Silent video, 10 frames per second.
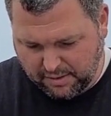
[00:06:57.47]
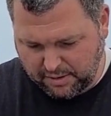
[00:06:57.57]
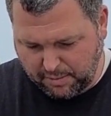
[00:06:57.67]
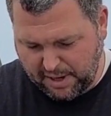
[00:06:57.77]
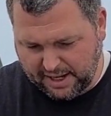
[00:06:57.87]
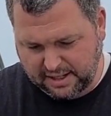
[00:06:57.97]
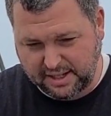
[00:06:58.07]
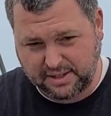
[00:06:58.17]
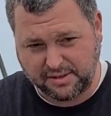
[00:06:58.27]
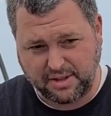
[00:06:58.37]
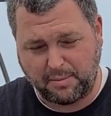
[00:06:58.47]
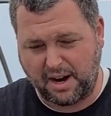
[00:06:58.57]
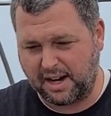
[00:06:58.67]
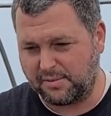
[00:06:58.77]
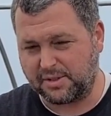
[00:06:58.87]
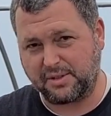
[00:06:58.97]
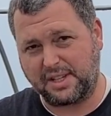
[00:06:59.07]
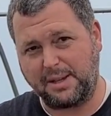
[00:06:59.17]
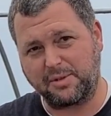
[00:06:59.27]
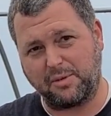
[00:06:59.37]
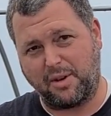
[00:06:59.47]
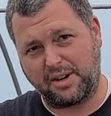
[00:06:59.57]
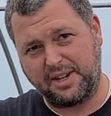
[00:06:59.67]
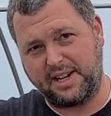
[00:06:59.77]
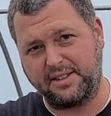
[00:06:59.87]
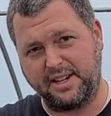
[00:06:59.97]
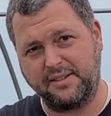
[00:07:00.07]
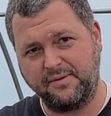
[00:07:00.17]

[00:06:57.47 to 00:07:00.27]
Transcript: Well, you pack it denser in the bottom so it keeps the water down there.